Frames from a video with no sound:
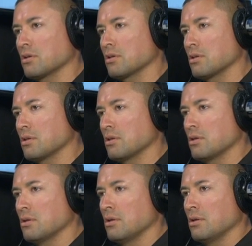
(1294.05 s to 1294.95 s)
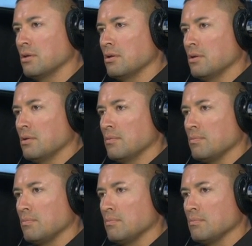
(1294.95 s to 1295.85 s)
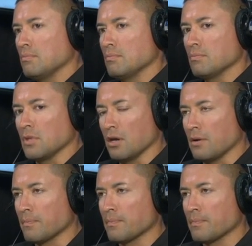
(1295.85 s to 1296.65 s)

Was it an overnight decision? Yeah